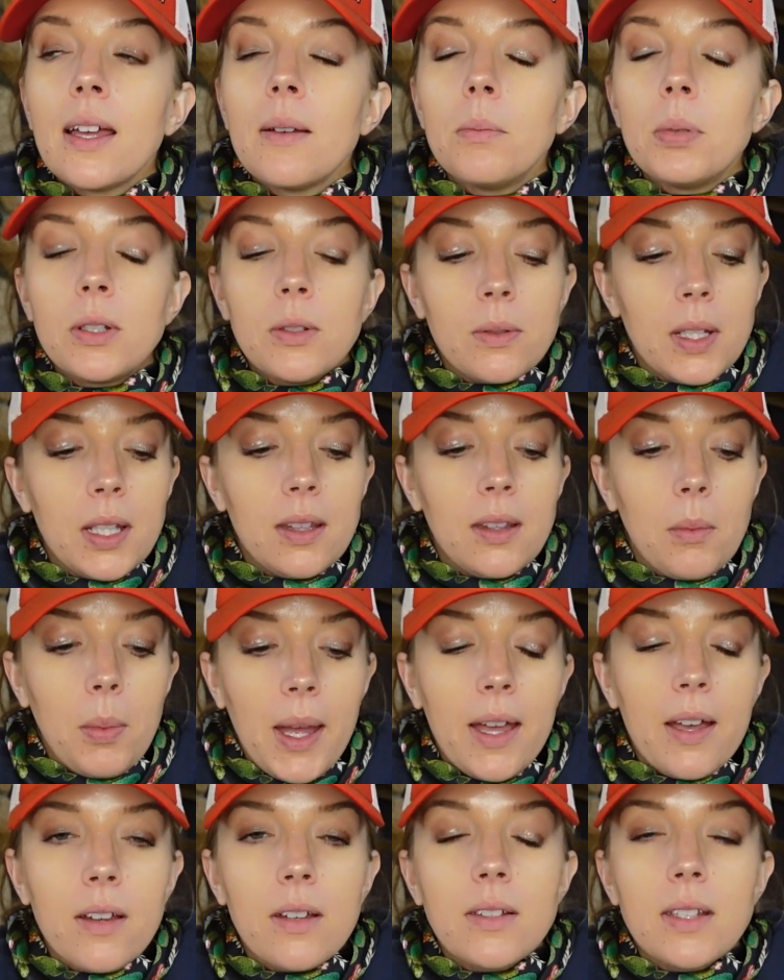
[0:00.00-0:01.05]
Between the
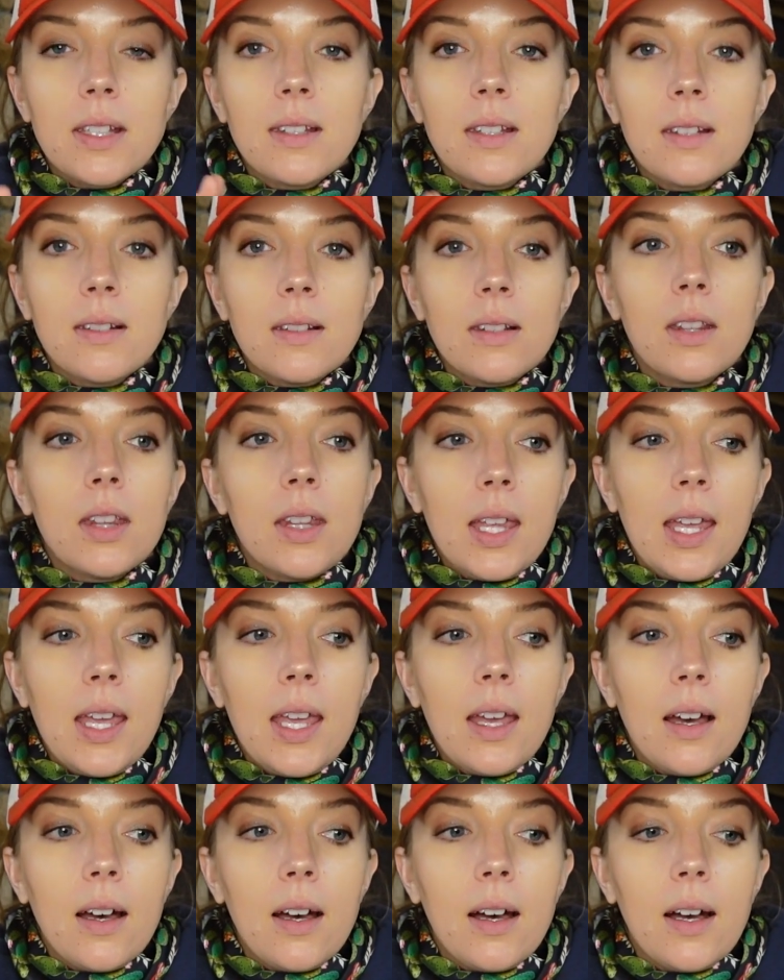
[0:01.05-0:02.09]
bales and
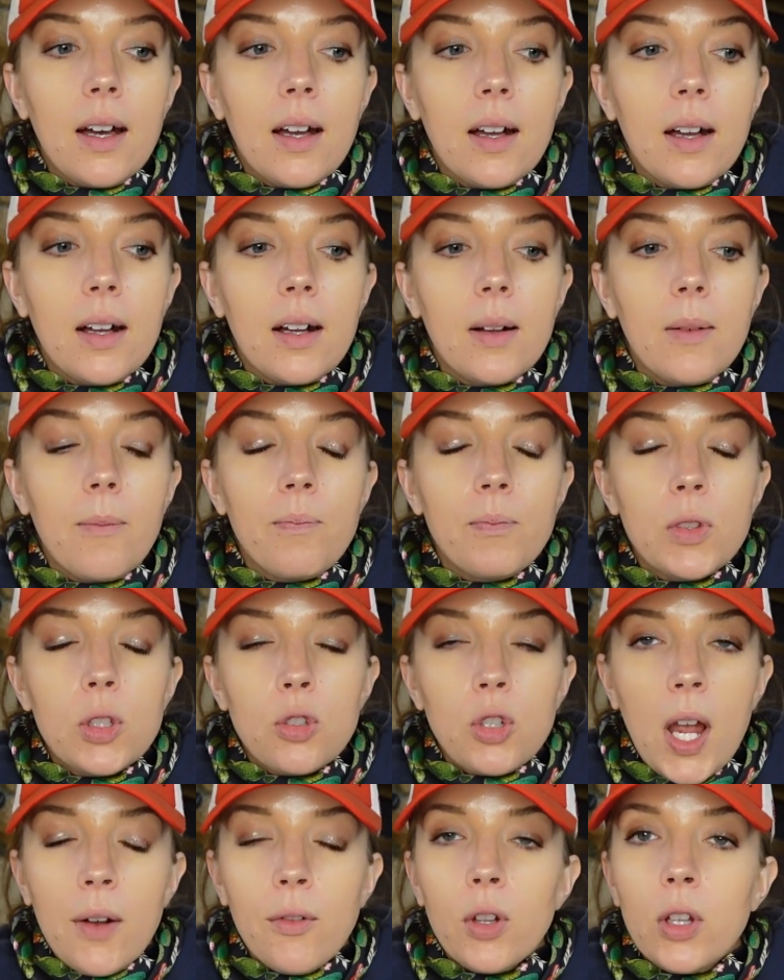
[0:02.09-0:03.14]
the
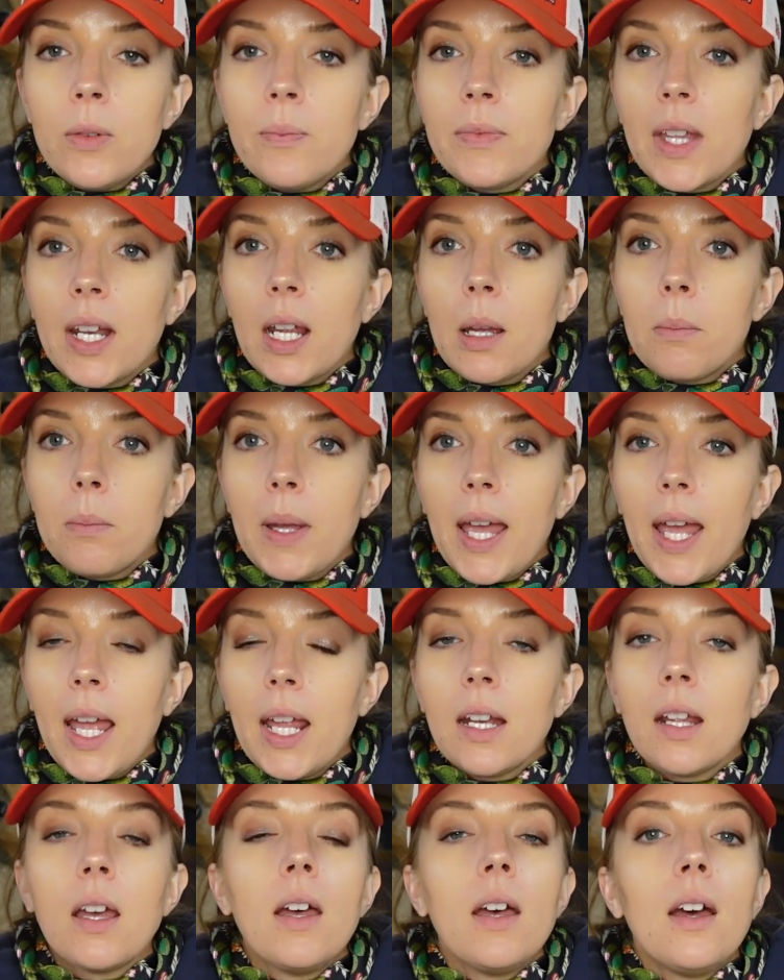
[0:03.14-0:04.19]
travel that I
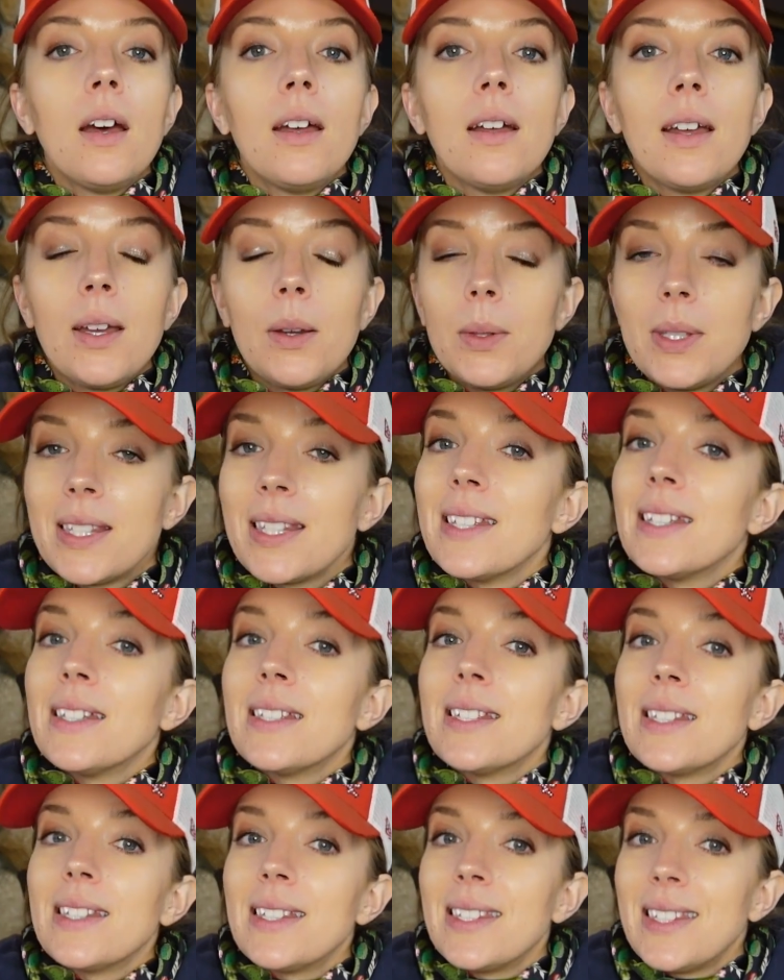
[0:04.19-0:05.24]
paid, it was
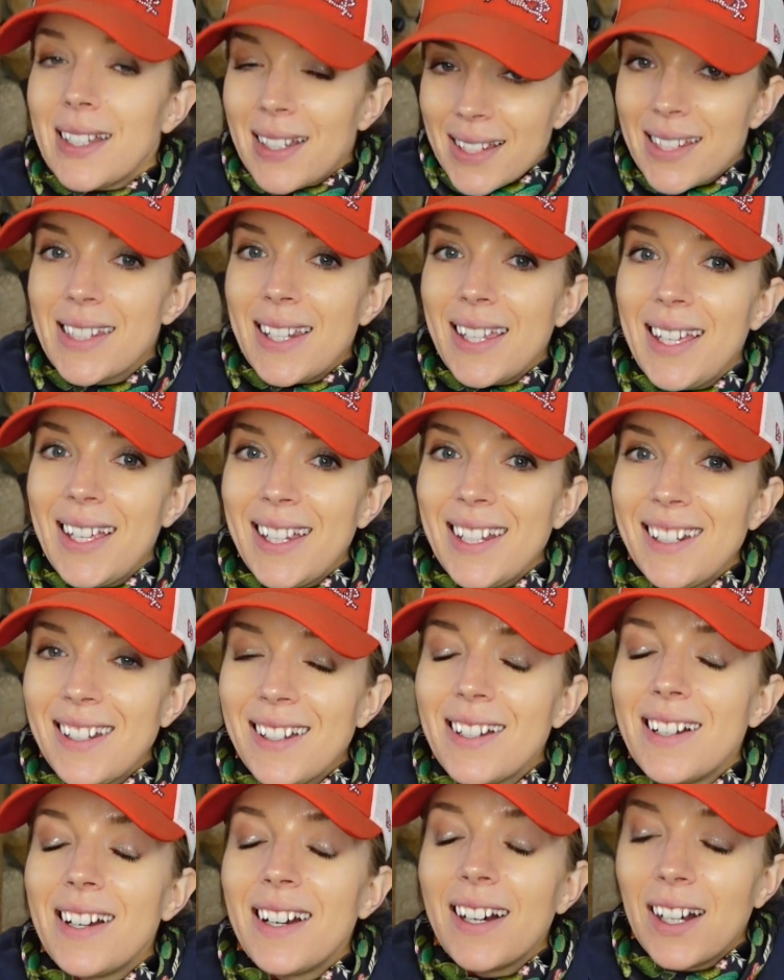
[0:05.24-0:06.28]

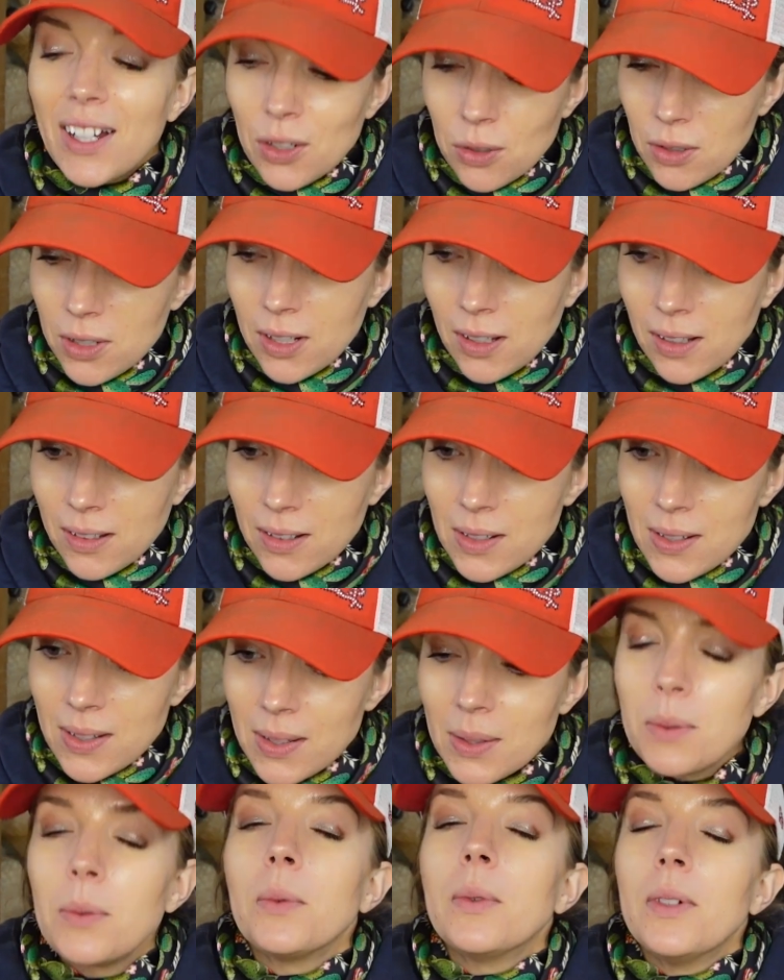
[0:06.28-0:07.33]

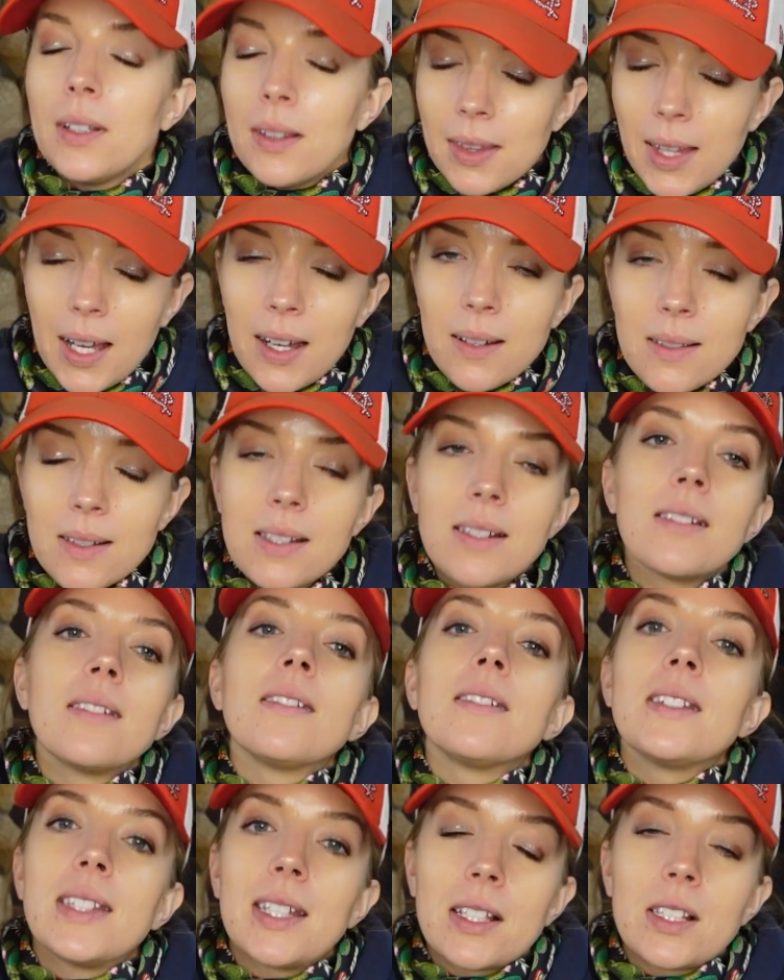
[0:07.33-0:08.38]
$1,600,
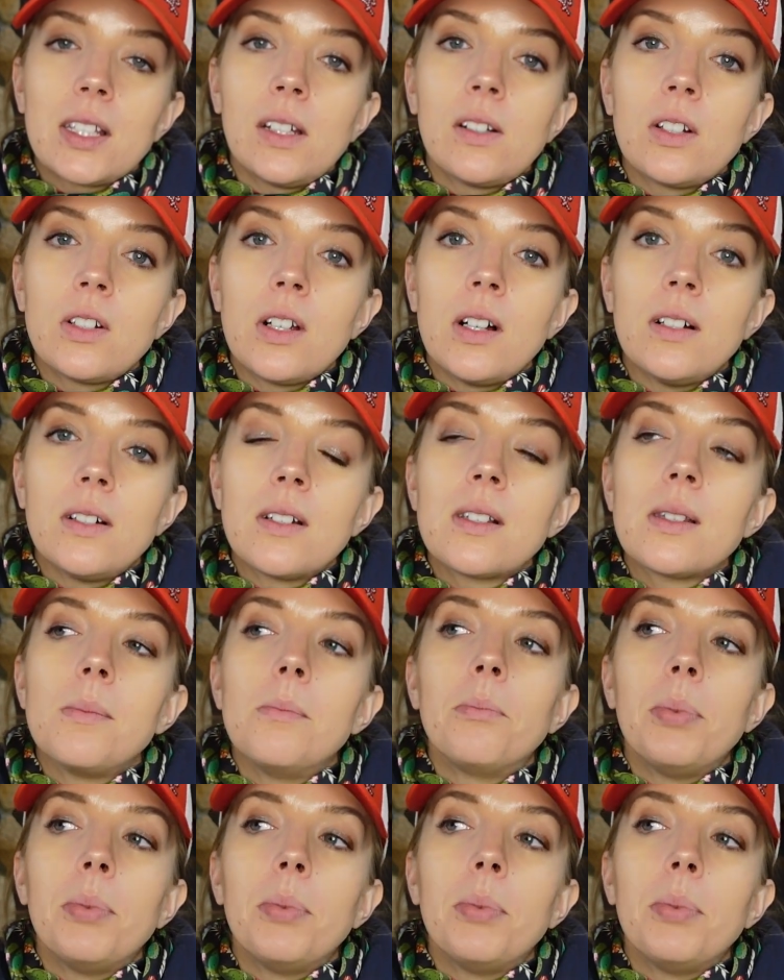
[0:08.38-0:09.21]
$1,600.